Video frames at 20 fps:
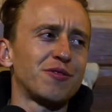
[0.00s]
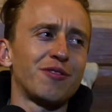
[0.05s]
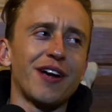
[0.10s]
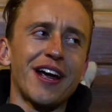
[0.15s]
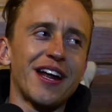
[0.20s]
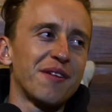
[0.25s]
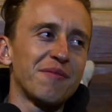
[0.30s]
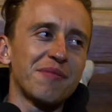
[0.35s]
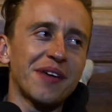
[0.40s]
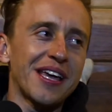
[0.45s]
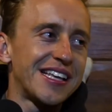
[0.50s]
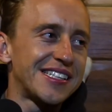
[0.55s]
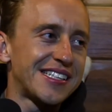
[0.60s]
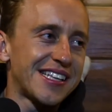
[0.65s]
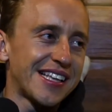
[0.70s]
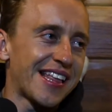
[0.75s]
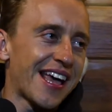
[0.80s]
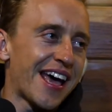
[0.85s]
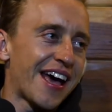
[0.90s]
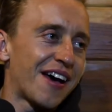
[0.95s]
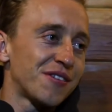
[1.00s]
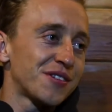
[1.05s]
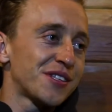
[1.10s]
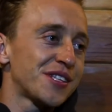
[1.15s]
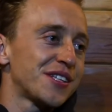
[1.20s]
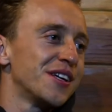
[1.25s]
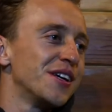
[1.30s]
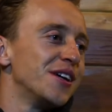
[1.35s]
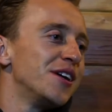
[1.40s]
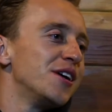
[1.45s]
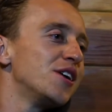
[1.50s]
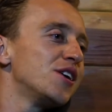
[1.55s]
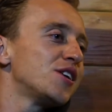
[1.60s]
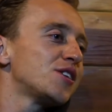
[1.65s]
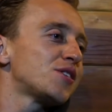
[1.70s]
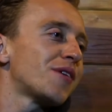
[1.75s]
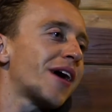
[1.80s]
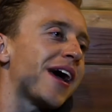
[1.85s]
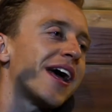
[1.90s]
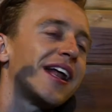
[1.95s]
random kids at the house.
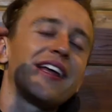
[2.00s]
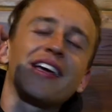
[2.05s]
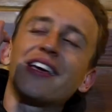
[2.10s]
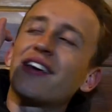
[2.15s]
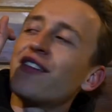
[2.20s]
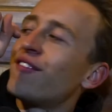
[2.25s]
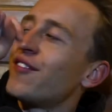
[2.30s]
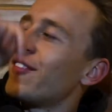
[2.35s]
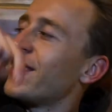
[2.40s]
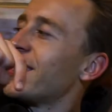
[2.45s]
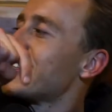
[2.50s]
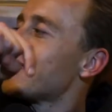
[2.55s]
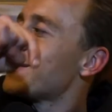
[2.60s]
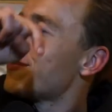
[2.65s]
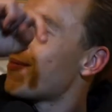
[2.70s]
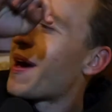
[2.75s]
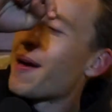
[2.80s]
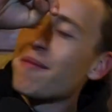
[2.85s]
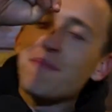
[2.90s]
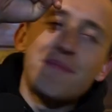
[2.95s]
So I had to convince my